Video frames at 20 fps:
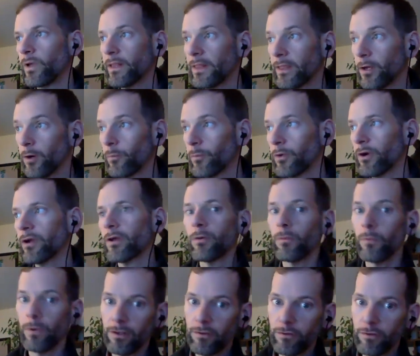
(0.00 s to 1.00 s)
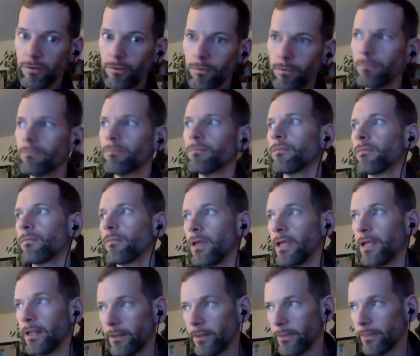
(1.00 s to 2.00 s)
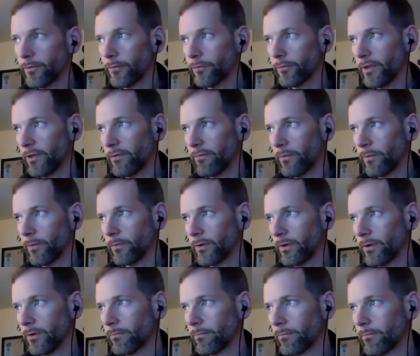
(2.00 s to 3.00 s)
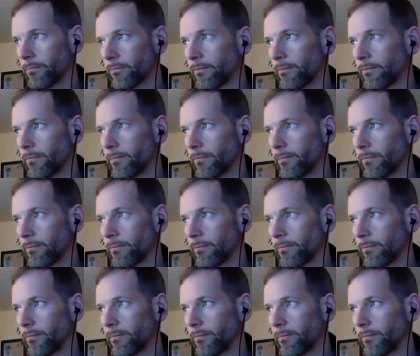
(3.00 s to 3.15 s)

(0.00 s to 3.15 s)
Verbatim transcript: weekly homework, week two in the Thursday folder.